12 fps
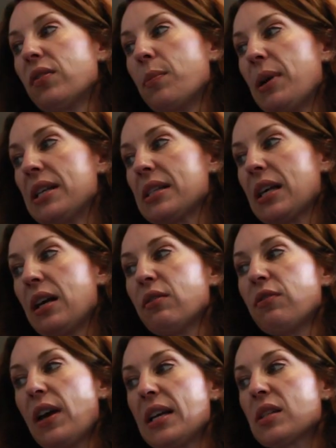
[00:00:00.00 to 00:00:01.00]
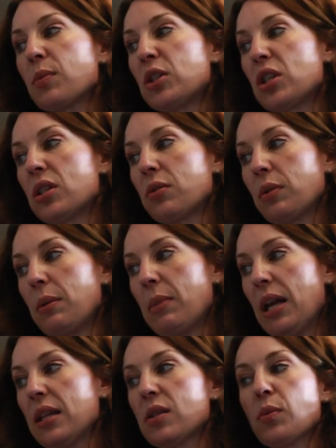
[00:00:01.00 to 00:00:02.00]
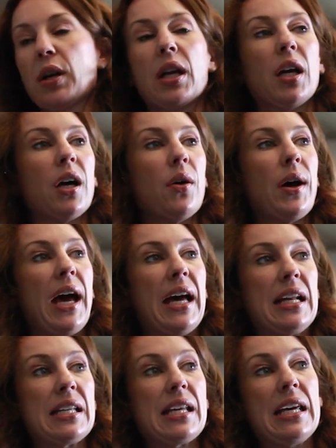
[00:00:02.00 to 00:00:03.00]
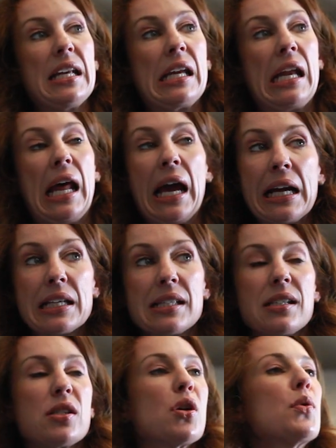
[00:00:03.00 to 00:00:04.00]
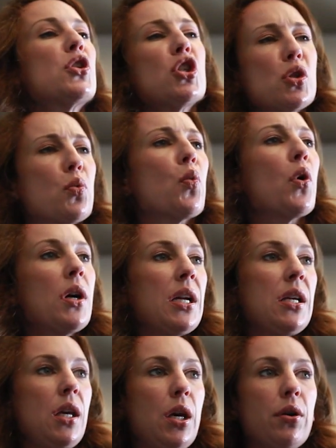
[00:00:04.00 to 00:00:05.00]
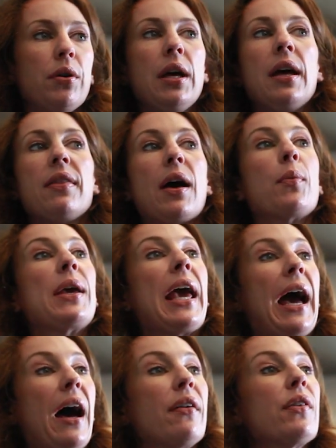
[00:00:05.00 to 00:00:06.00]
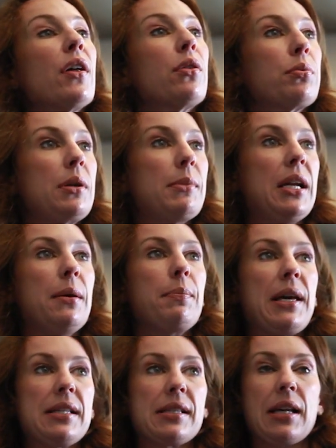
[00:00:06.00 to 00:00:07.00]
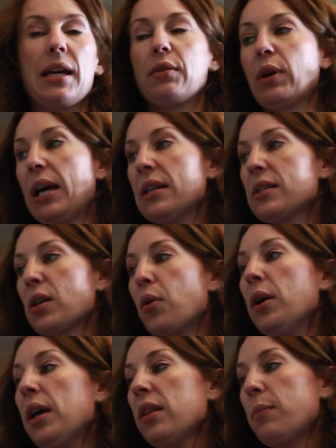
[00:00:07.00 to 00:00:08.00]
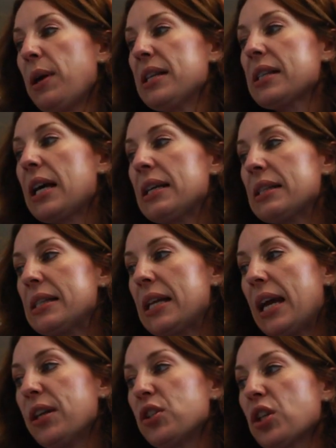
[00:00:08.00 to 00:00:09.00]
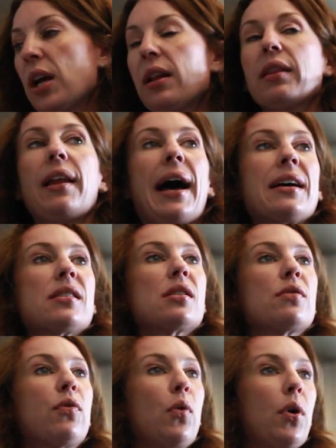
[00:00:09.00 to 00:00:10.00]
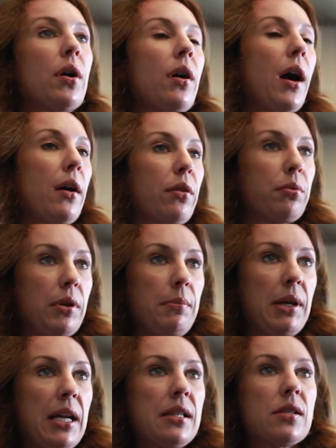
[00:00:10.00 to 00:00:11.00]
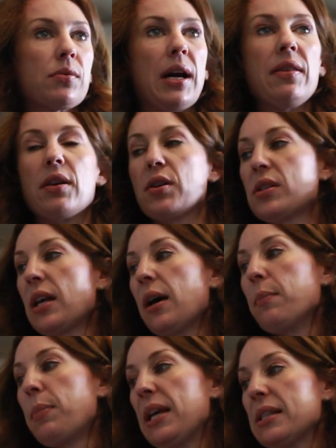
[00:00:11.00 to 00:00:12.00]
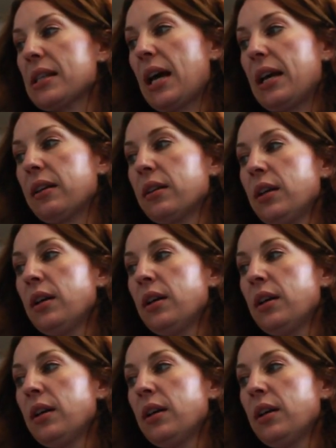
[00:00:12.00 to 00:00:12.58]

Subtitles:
the baseline phase, which is 3 minutes. We're going to go ahead and hit next. So it's just warning you that we have a 3-minute baseline, right? So the baseline stage lasts for 3 minutes, right? There's a baseline